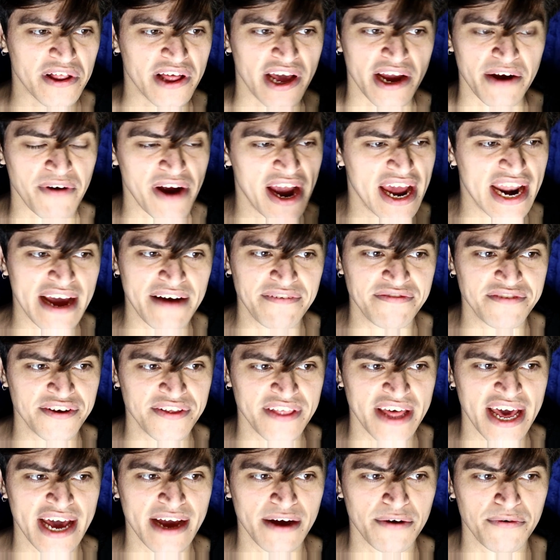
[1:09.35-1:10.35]
Like right after
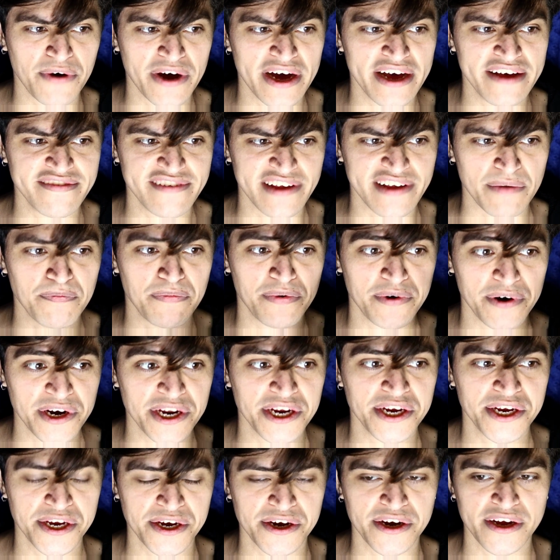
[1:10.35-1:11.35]
that quest, I'm
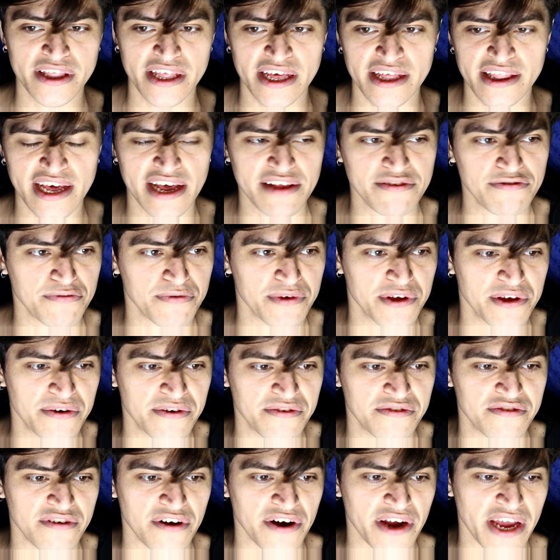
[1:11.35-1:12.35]
pretty sure that that's when you
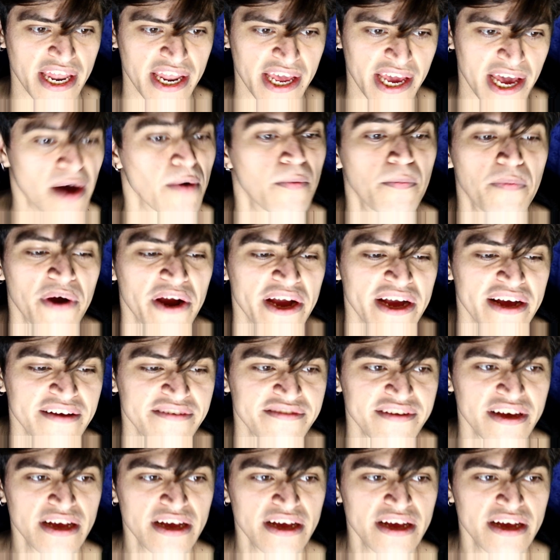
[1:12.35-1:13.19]
can start getting outbreaks.